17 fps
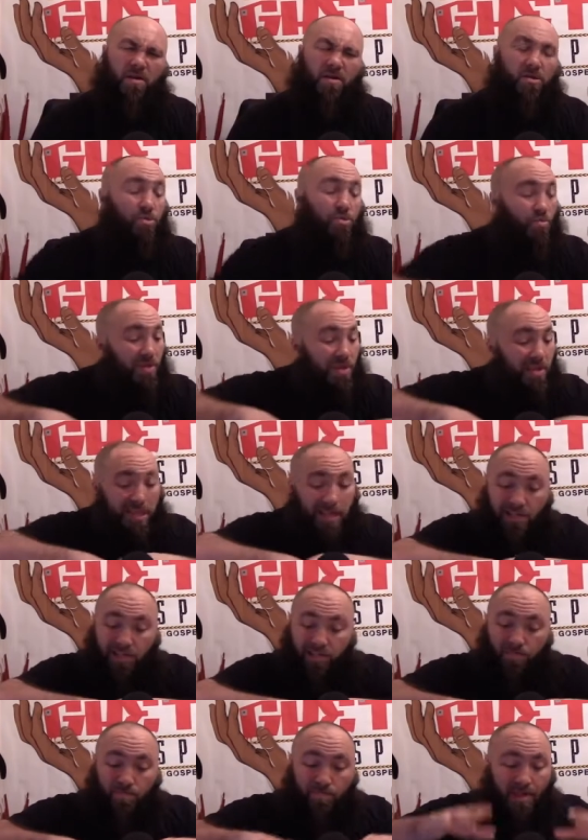So
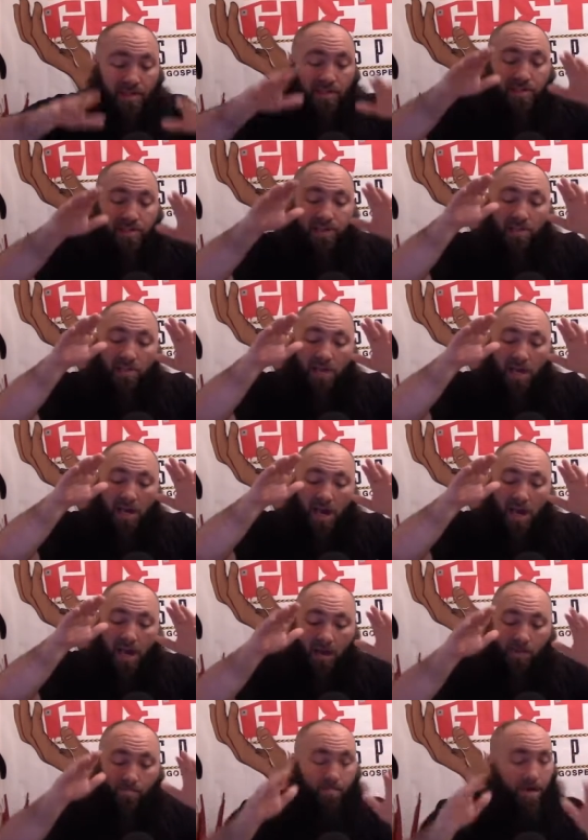this message,
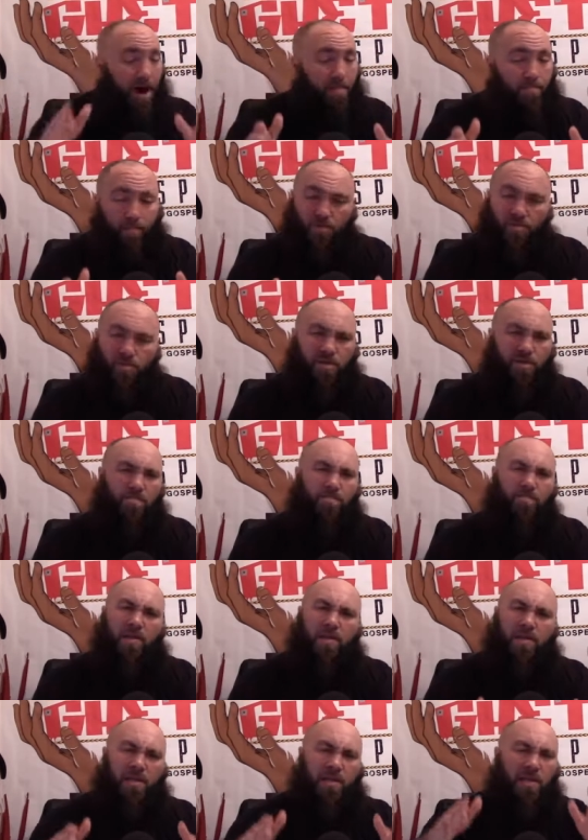in my personal
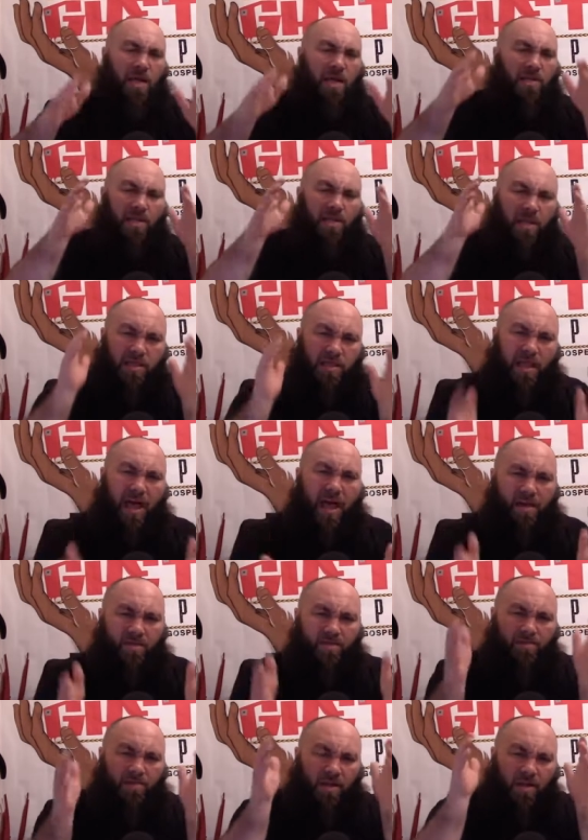opinion, is a
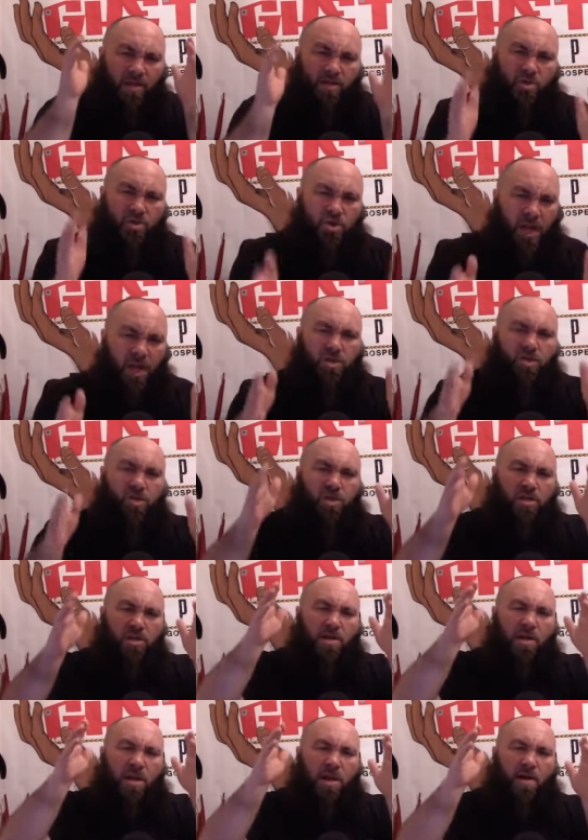
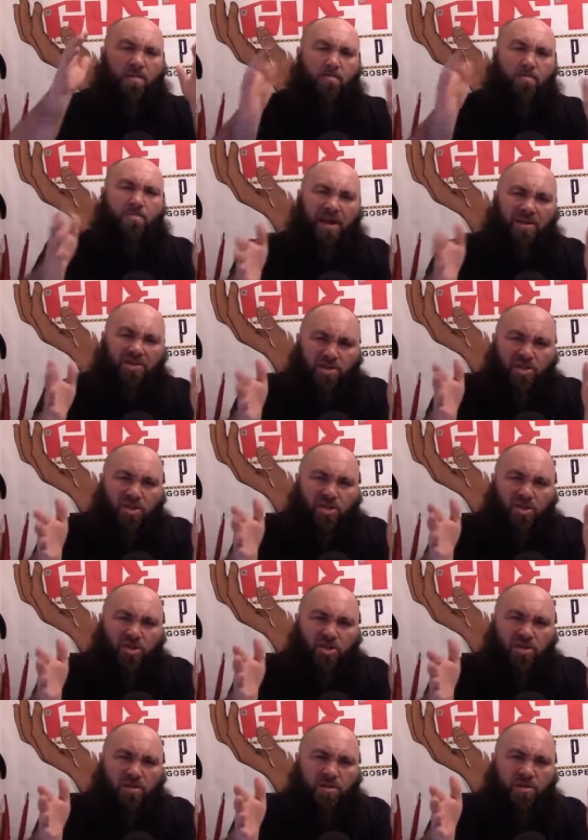life-changing
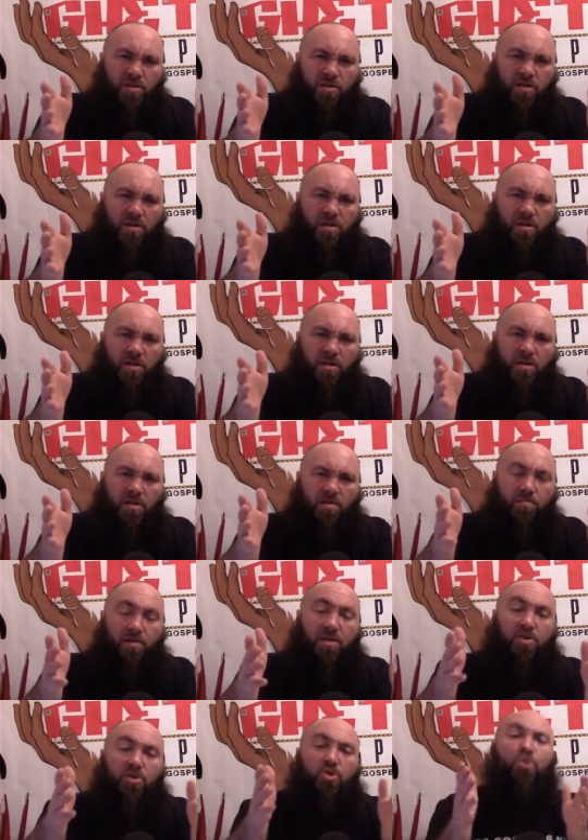message,
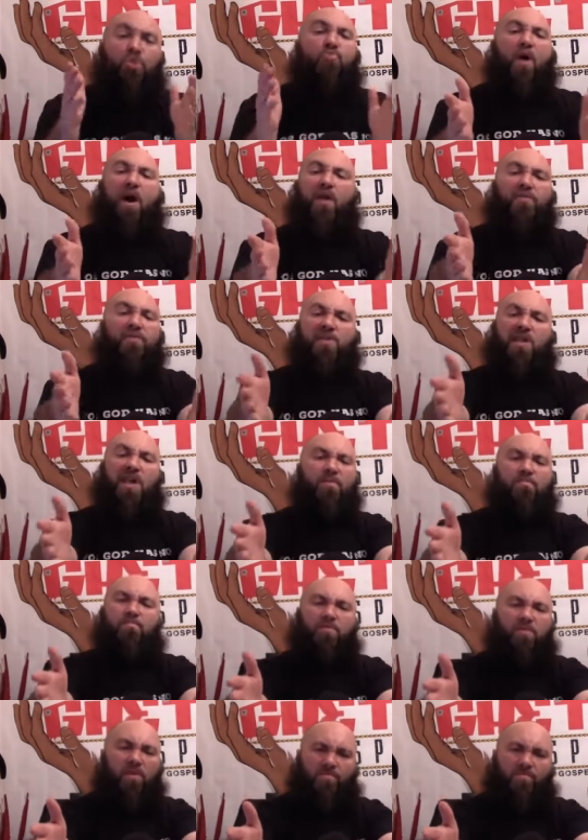because you are the
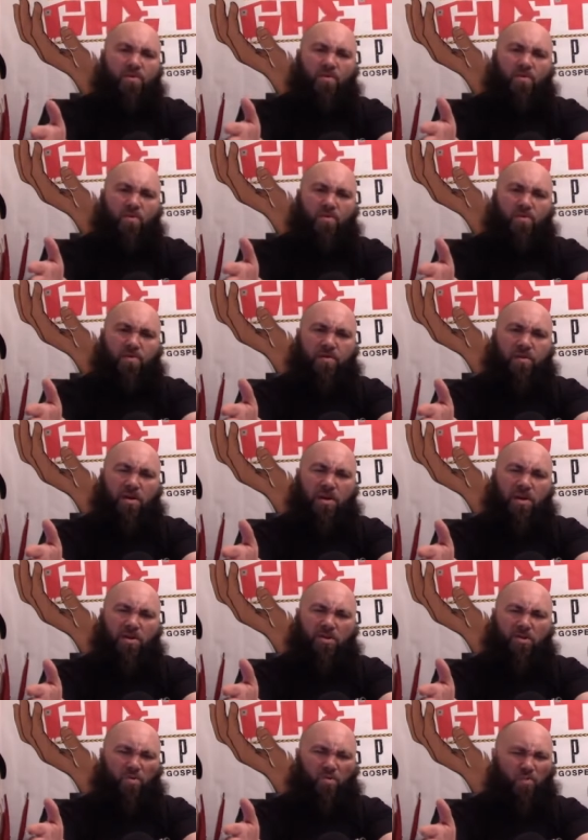temple of the Lord.
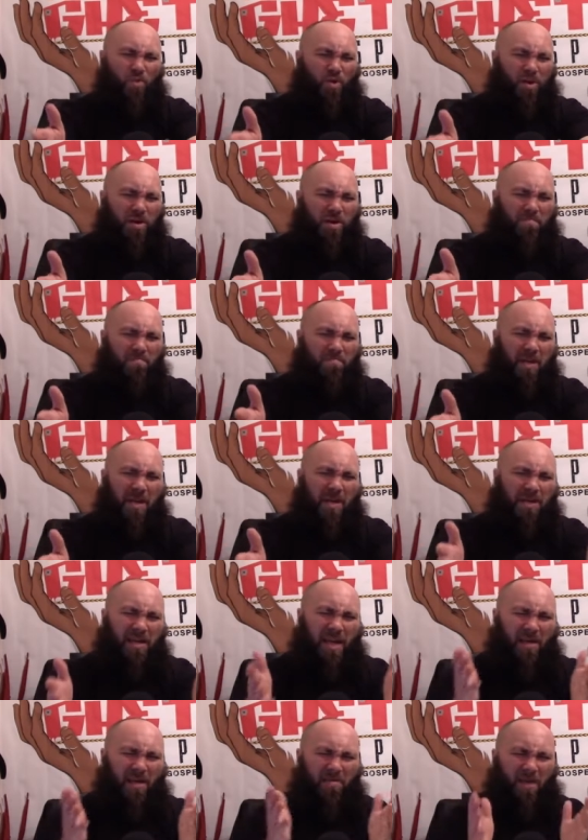So wouldn't it
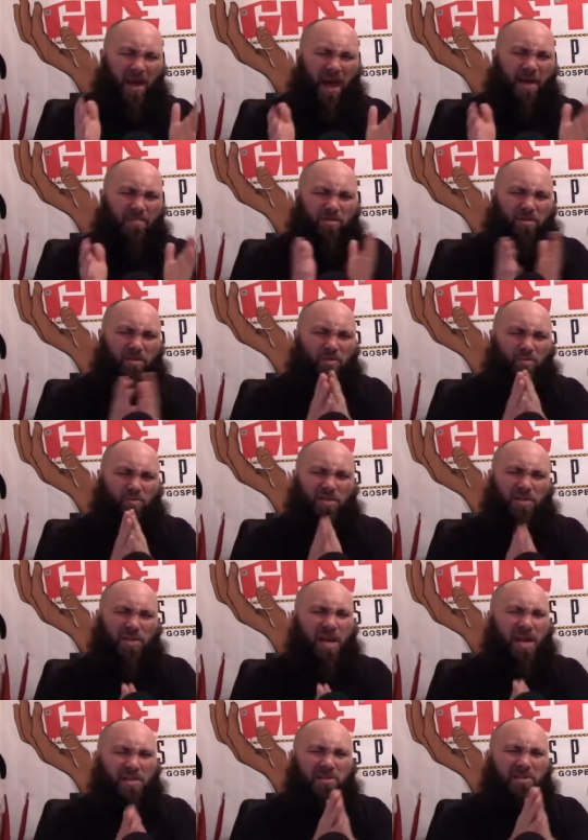make absolute
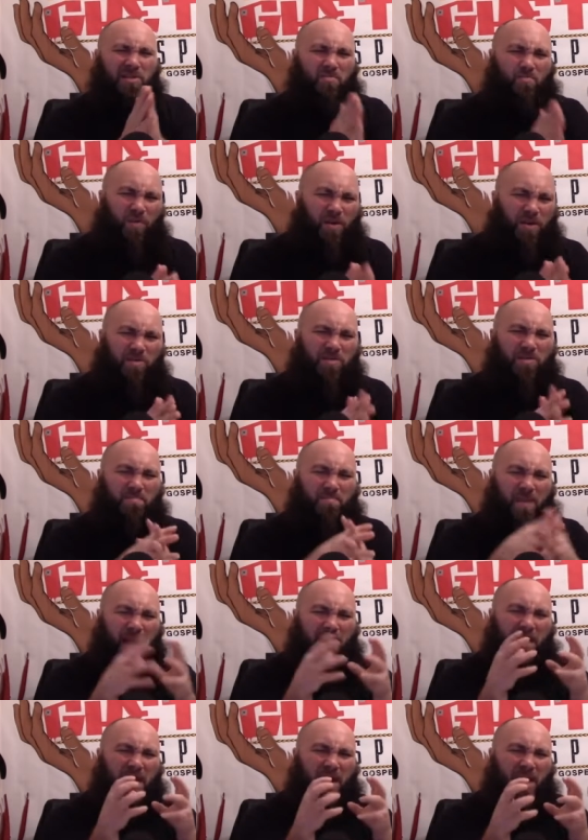sense and wisdom
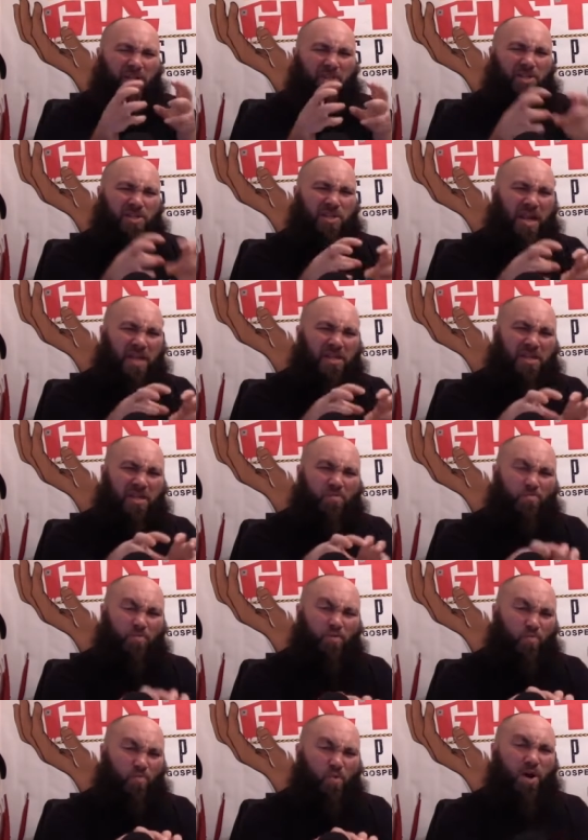that Satan
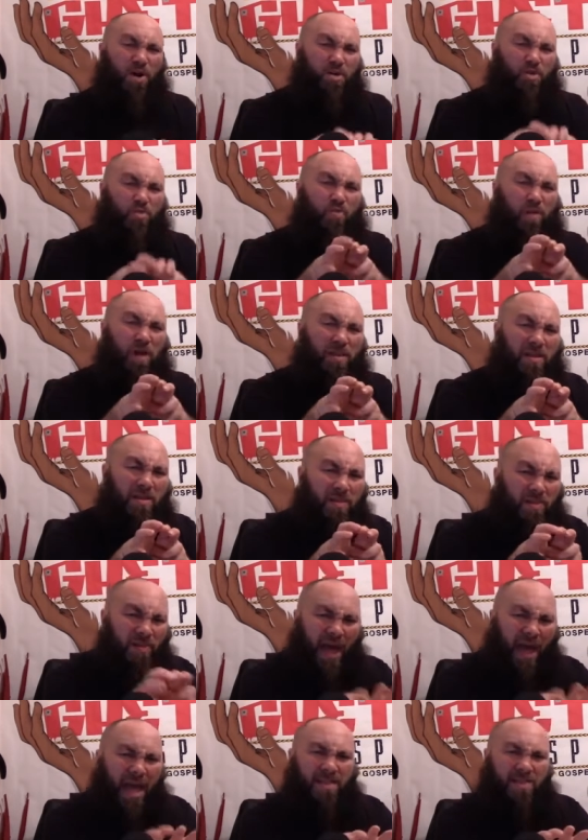would want to dwell in
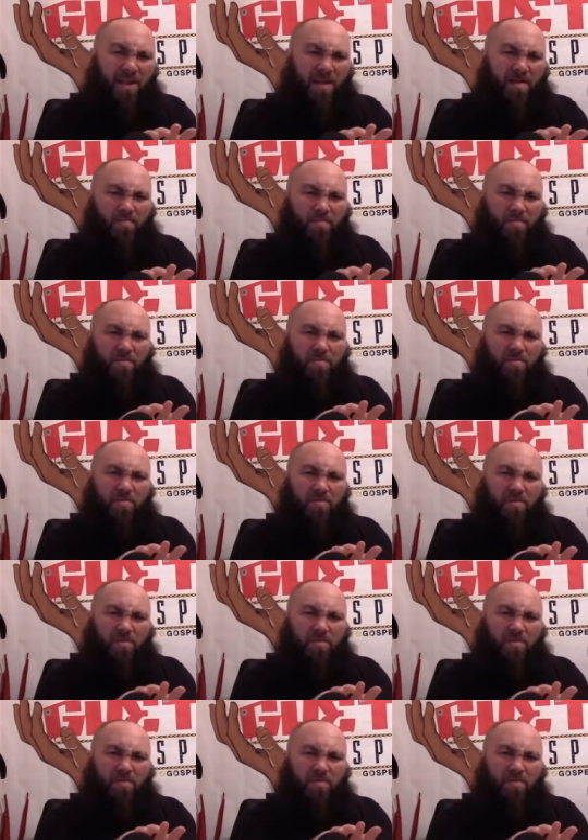that temple?